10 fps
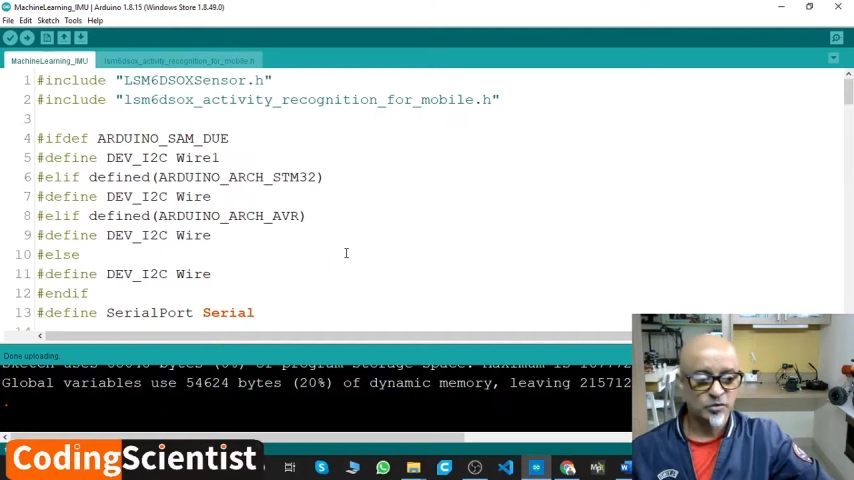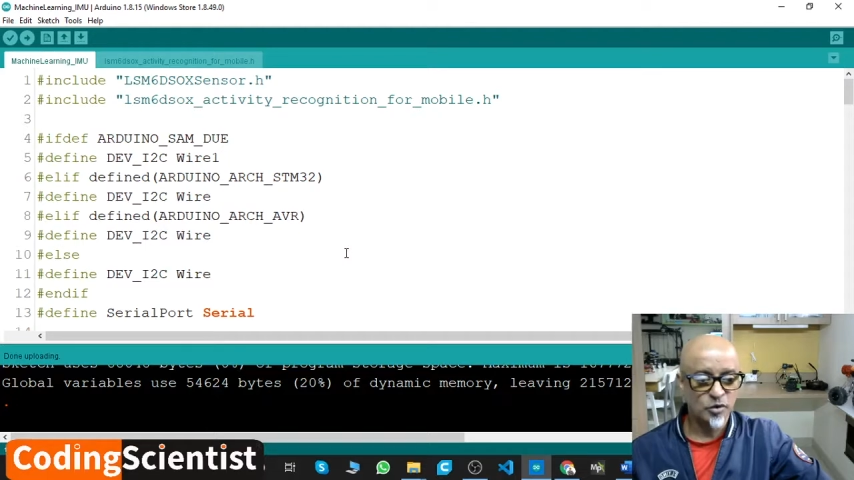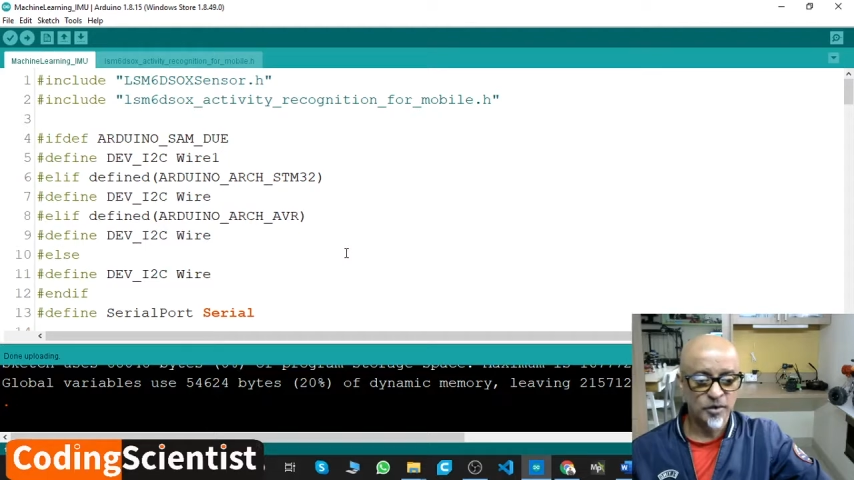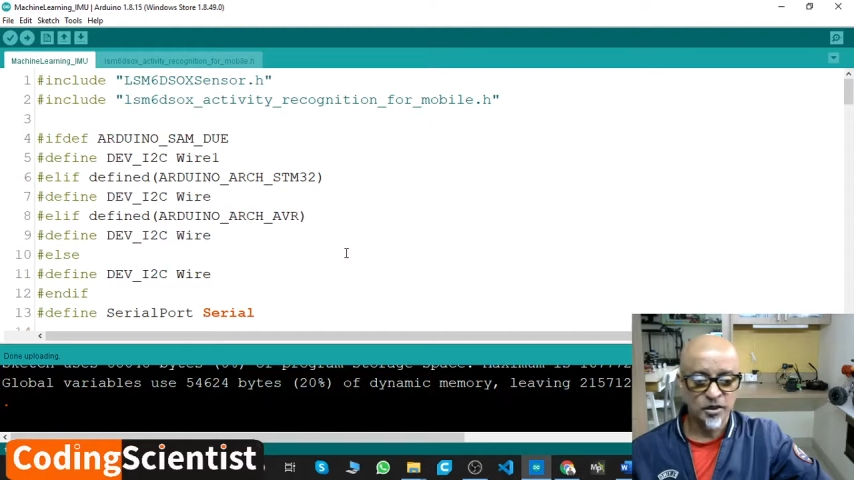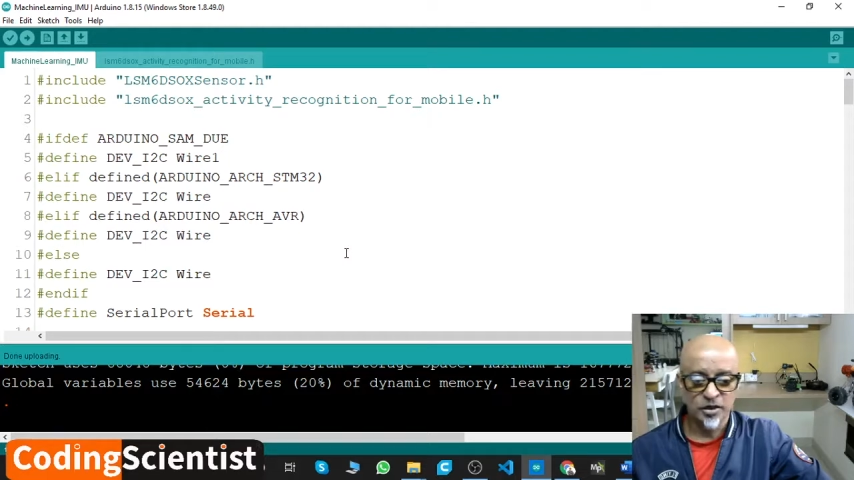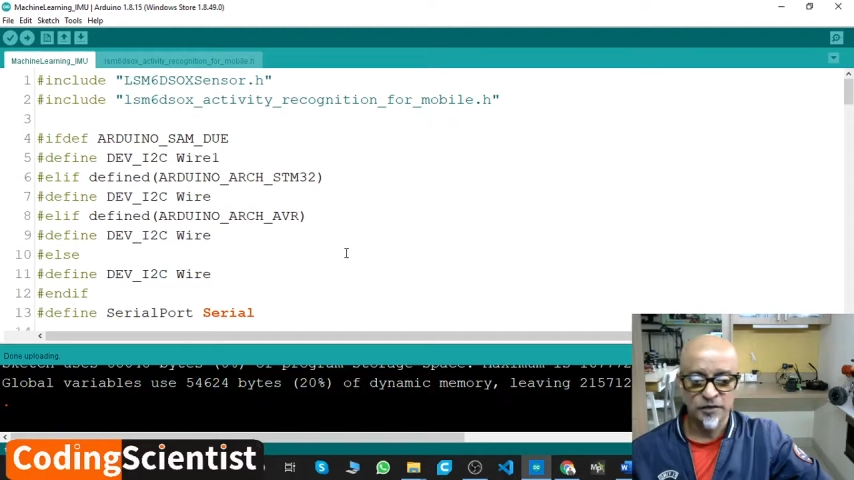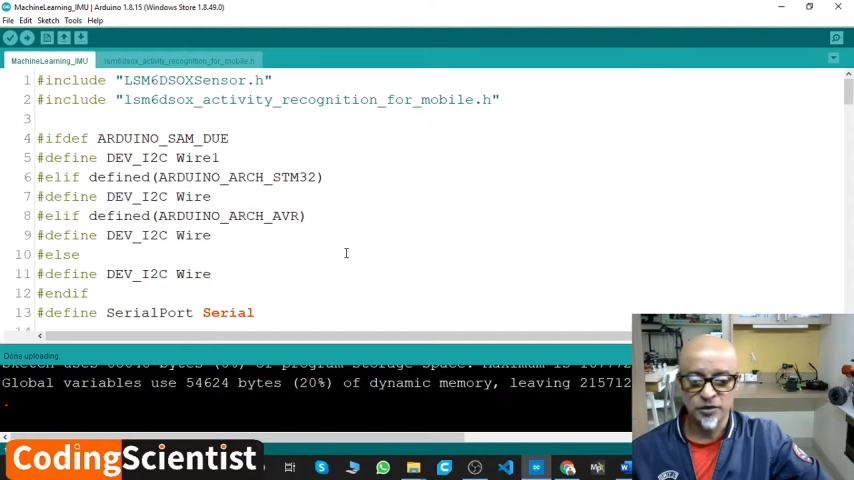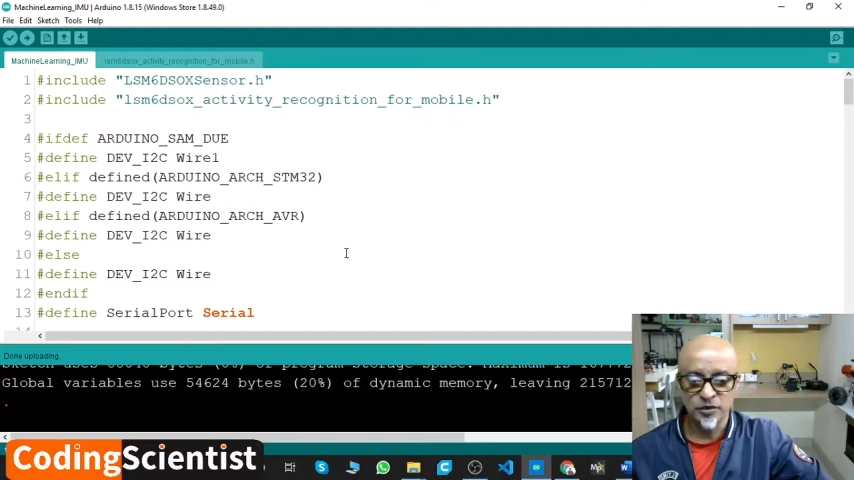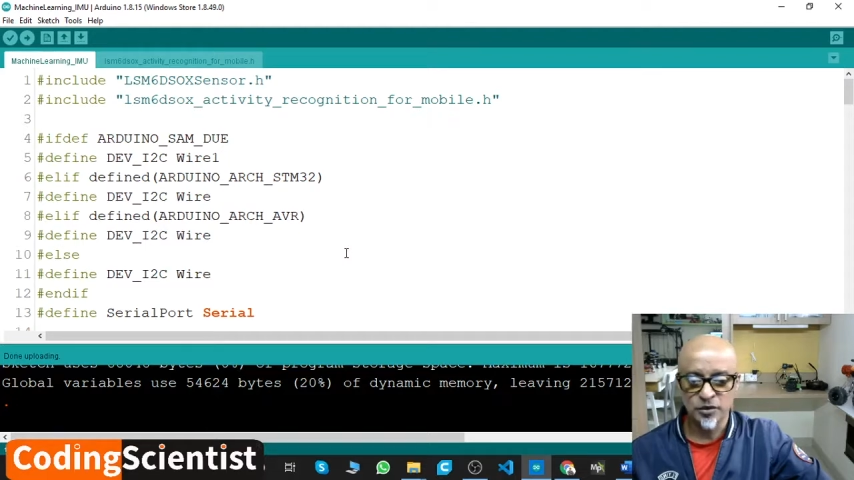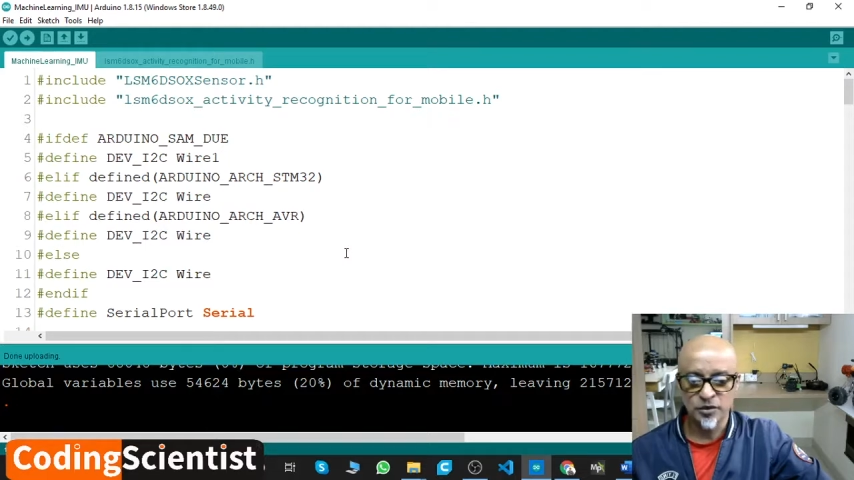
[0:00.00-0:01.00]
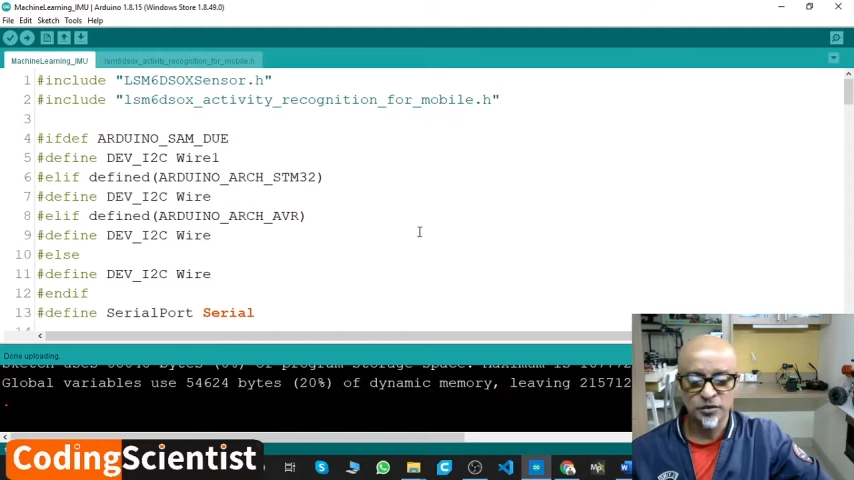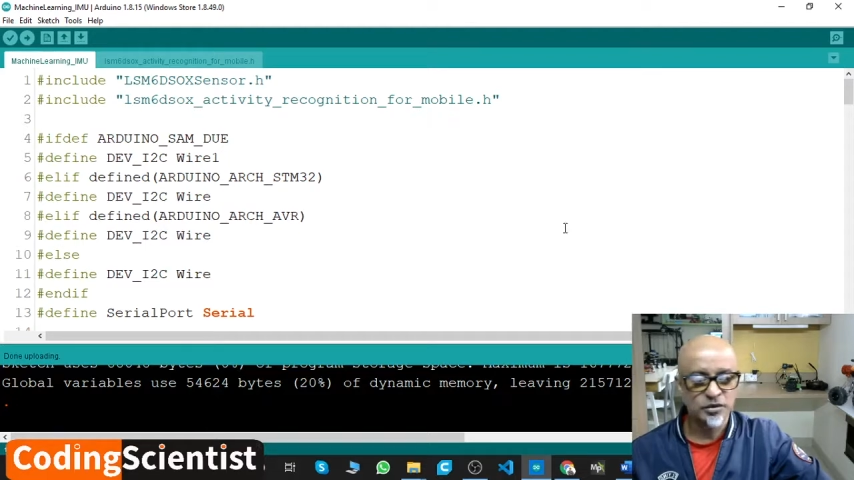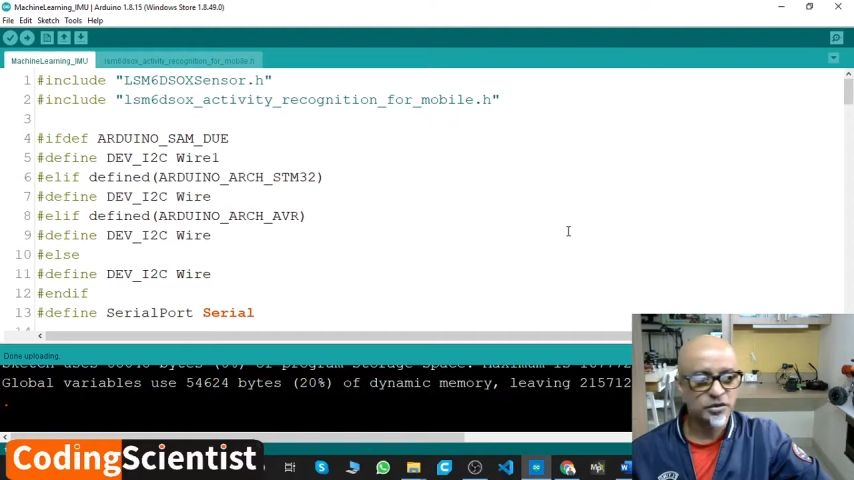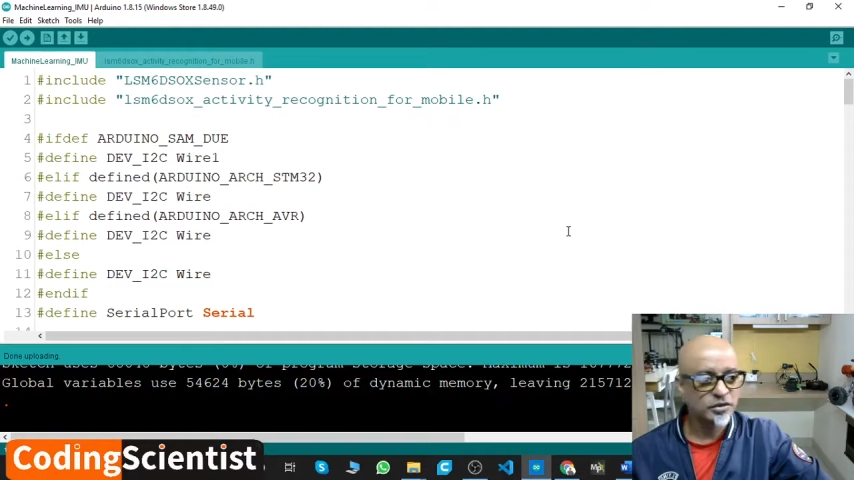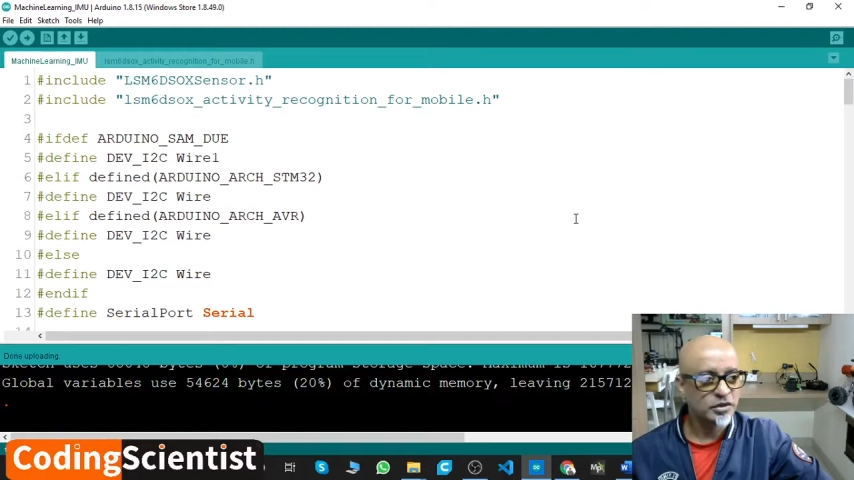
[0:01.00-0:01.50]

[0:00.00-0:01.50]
moment of truth.